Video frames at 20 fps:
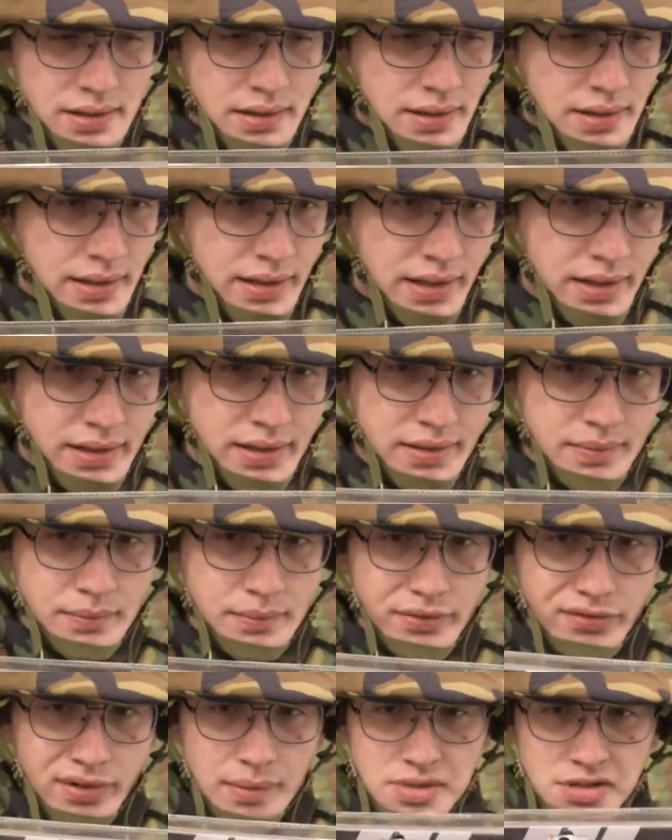
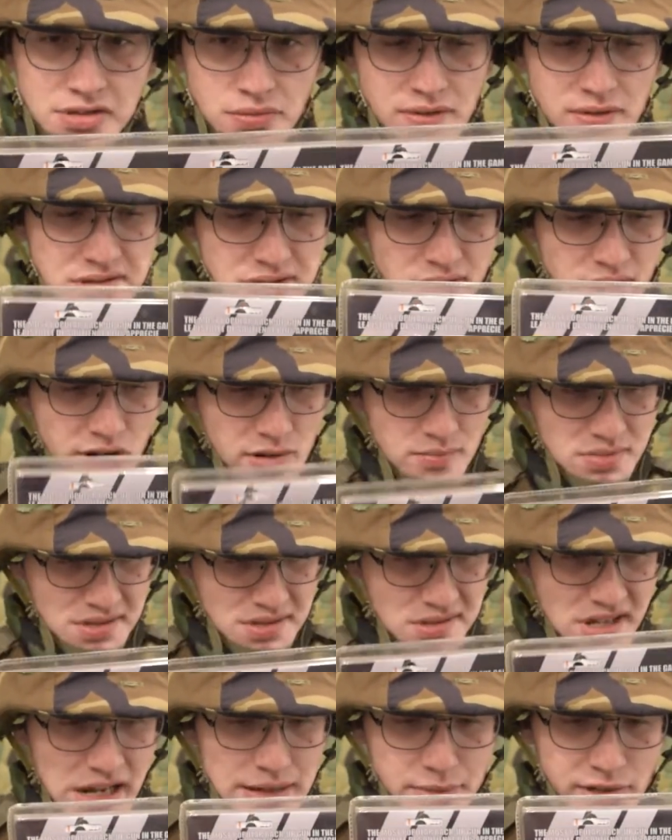from Swiss Arms
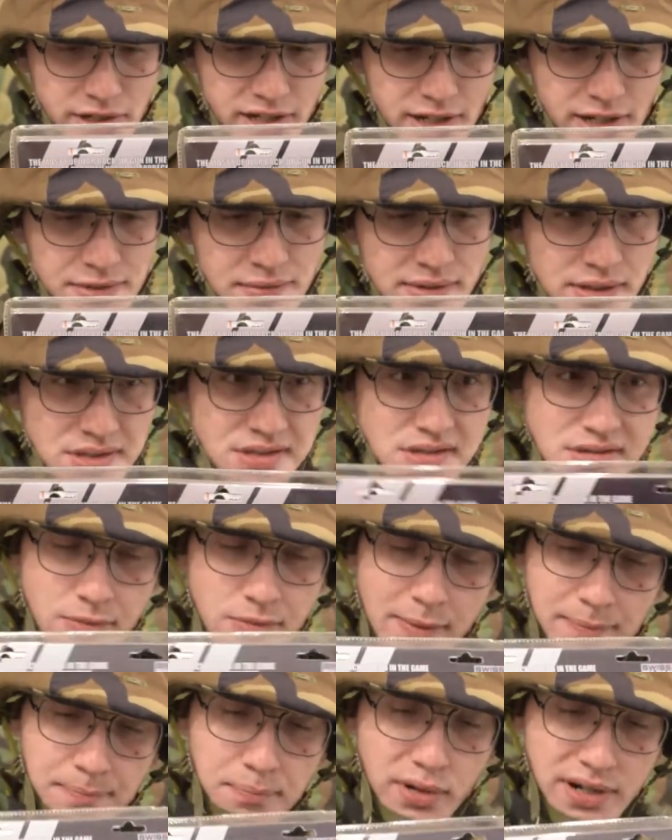Cybergun. This is
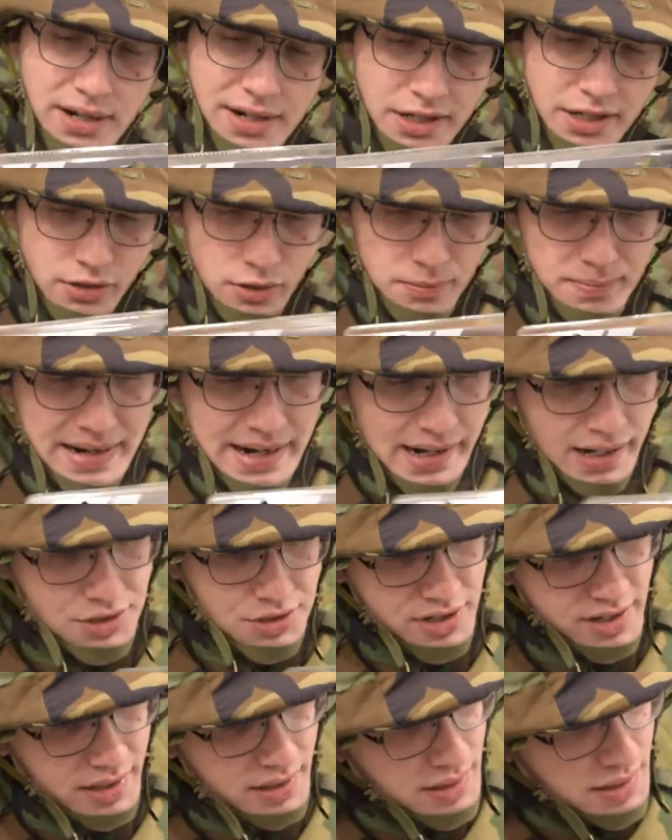brand new in
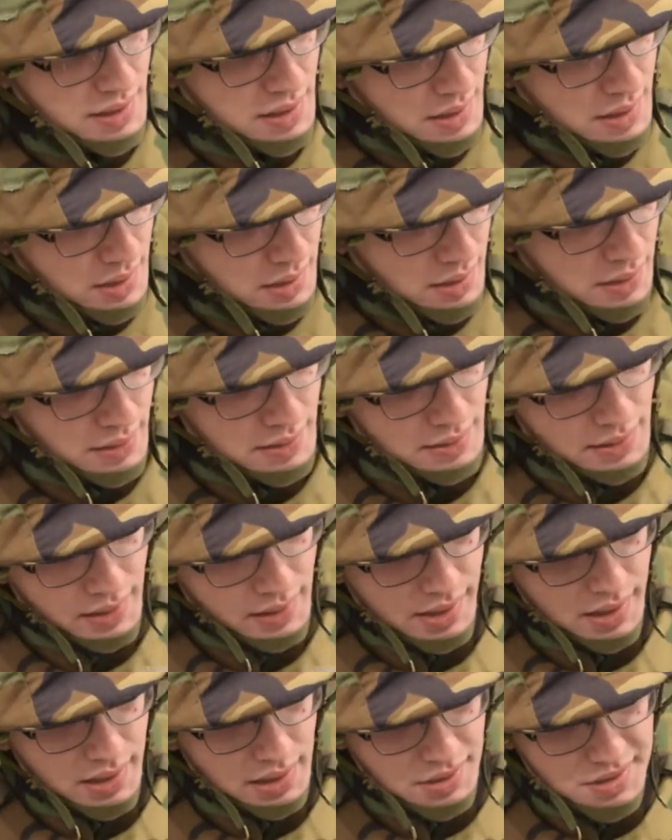packaging,
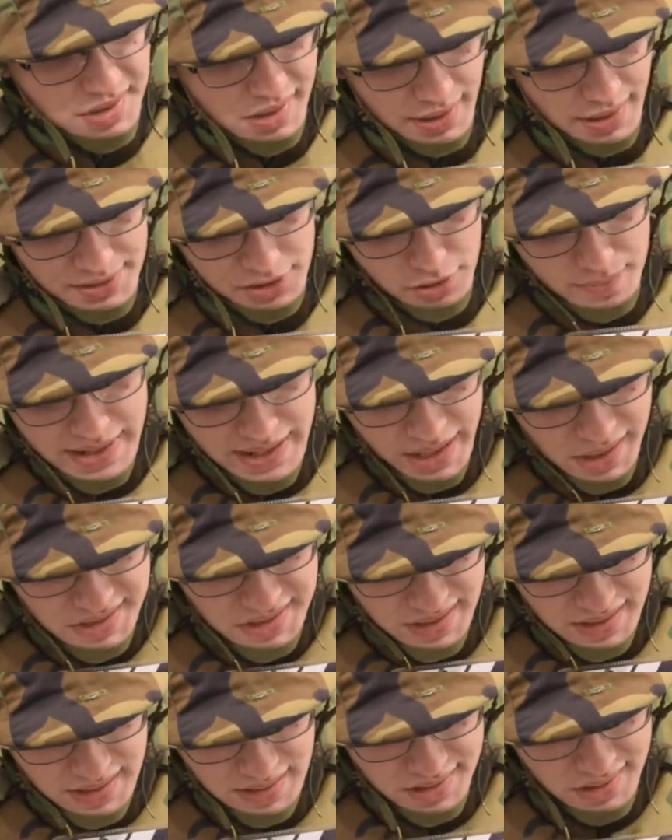and it's got two
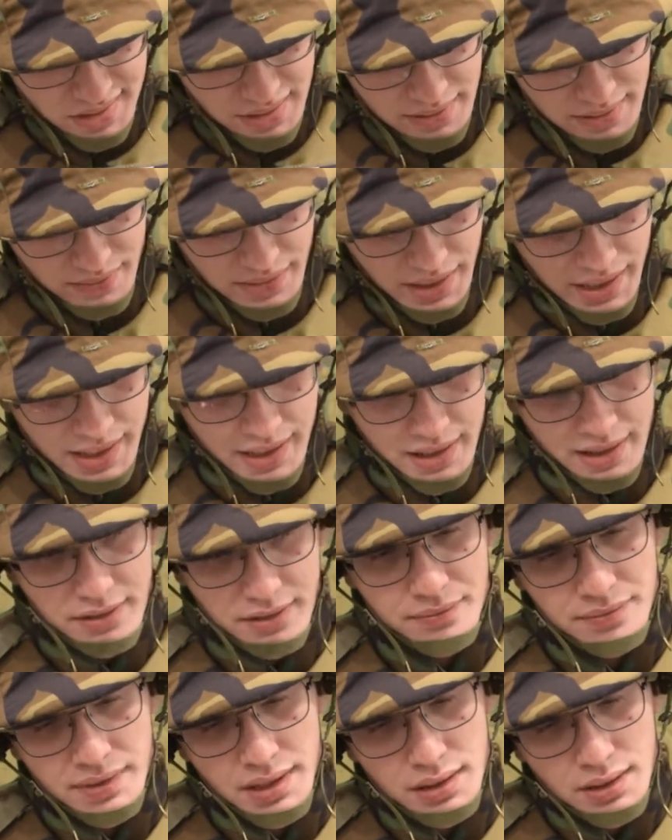magazines, a
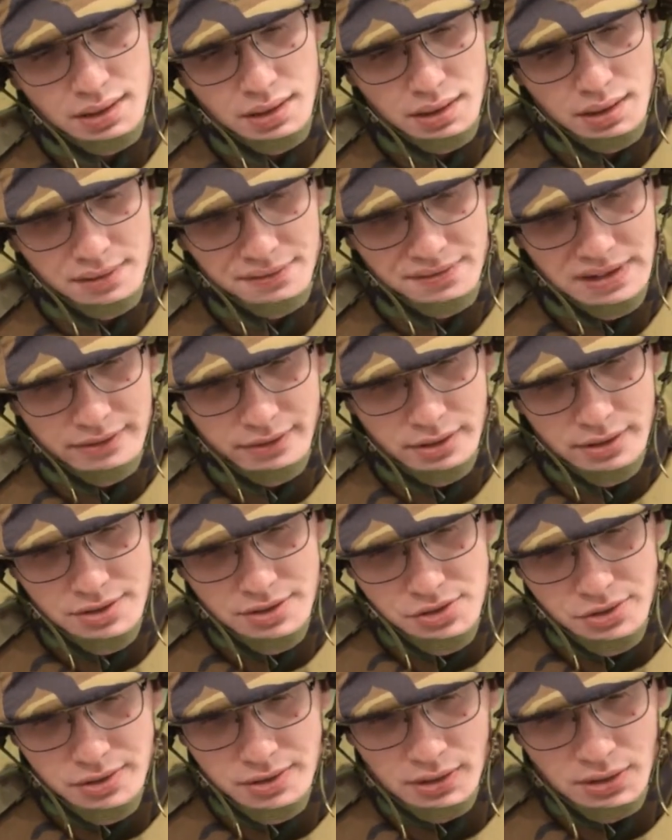
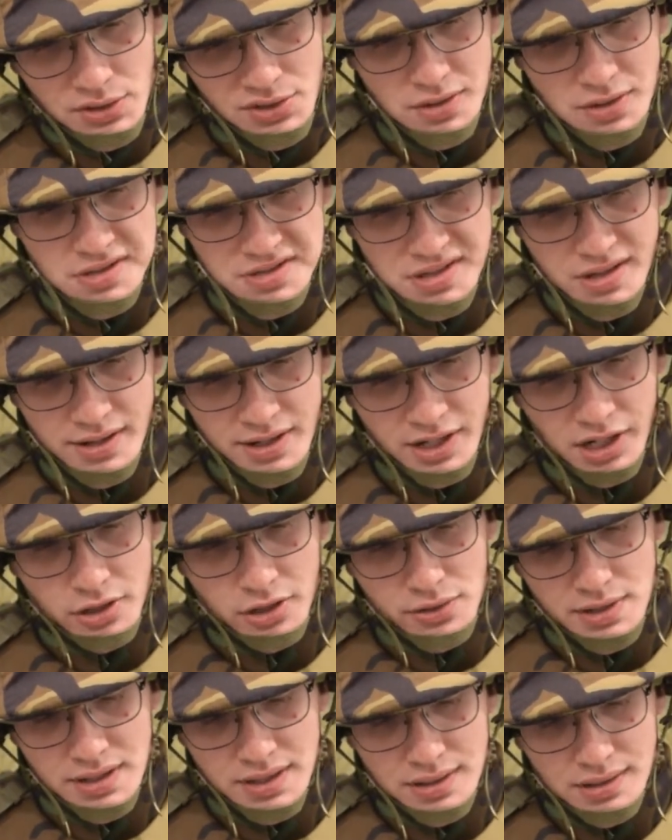500 ultrasonic
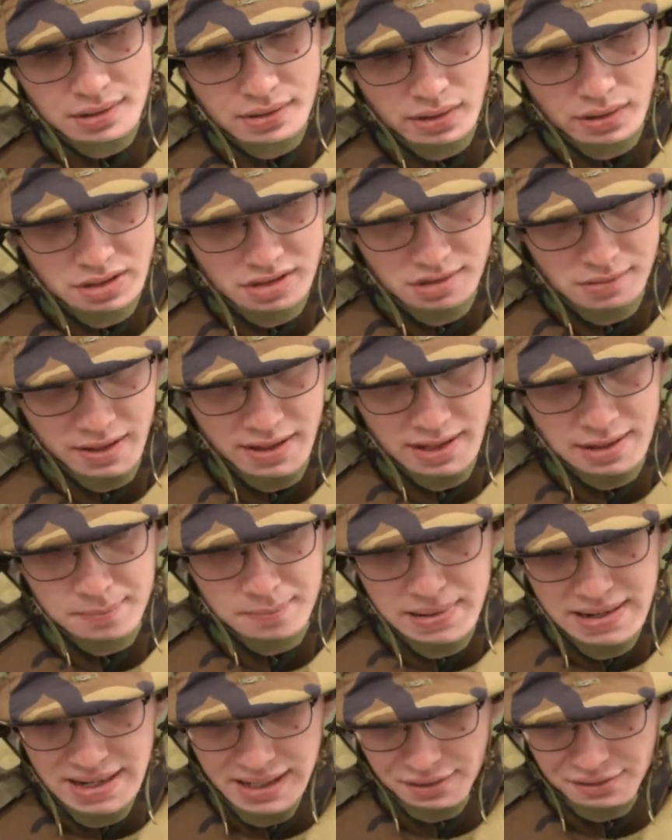green
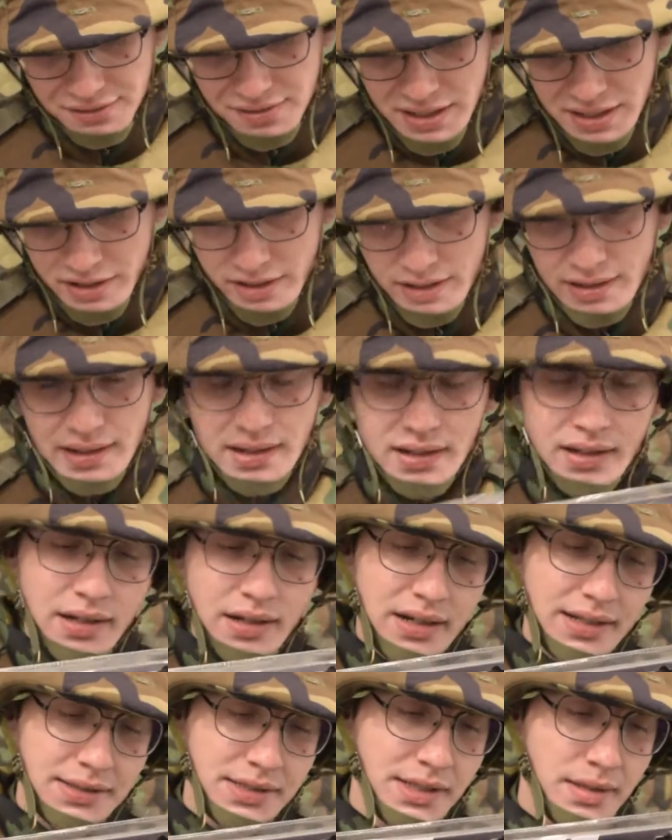pocket feeder,
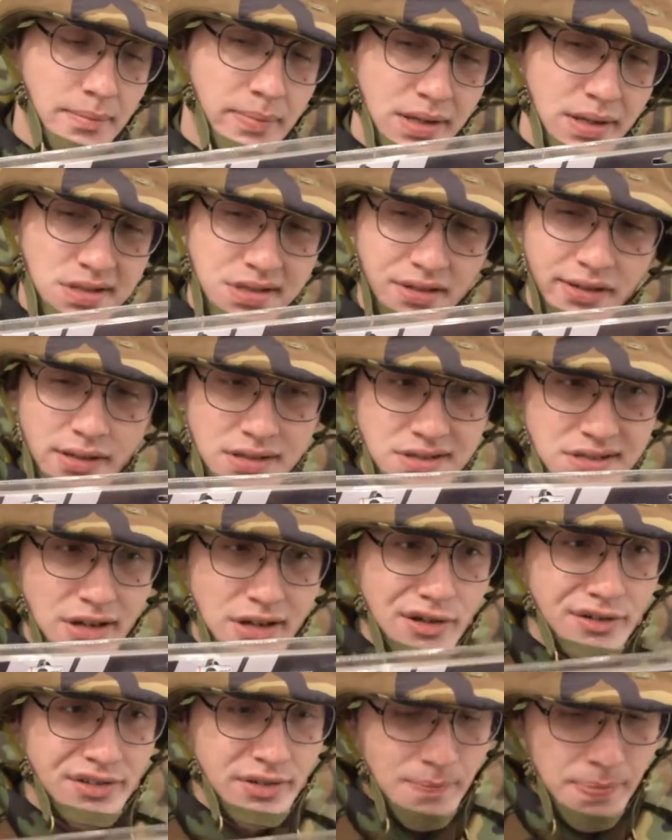and then the pistol
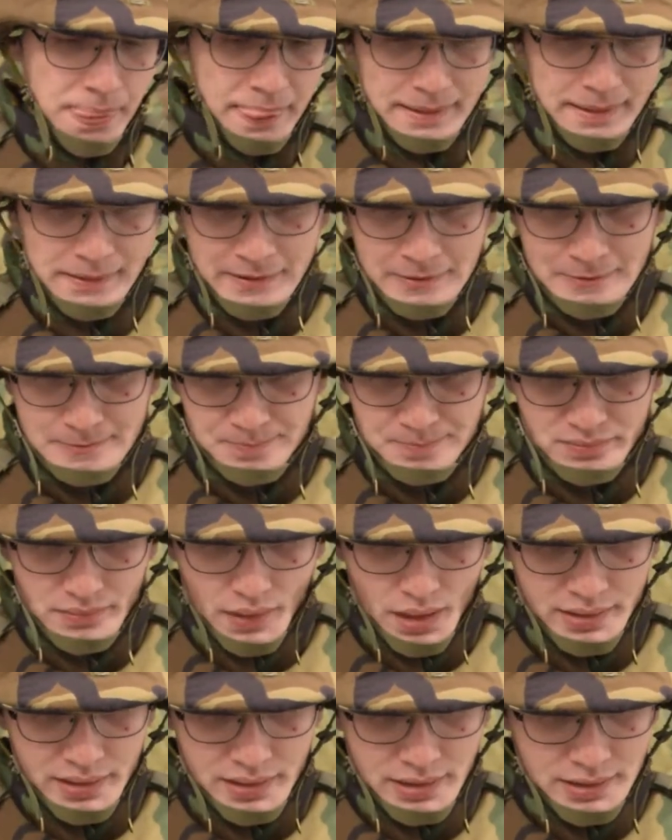itself.
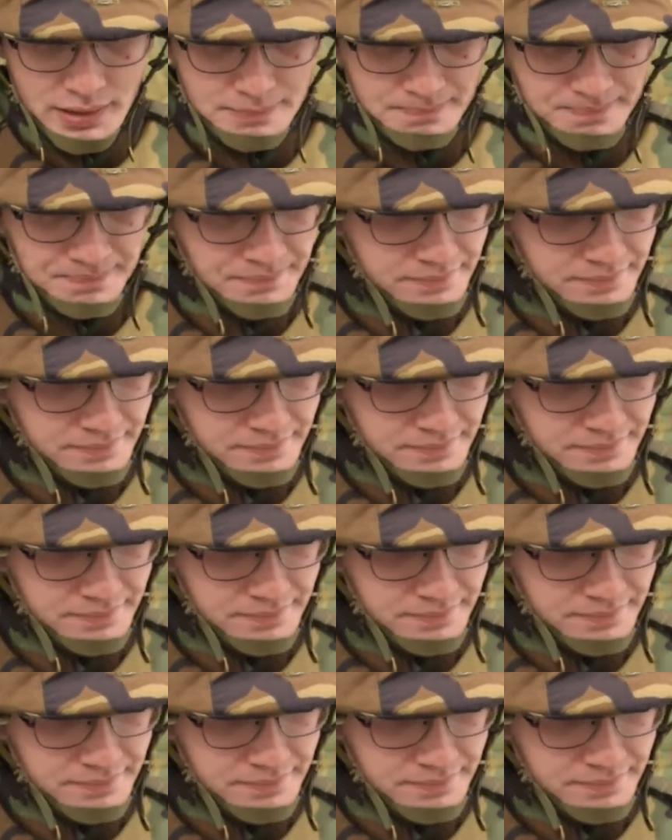And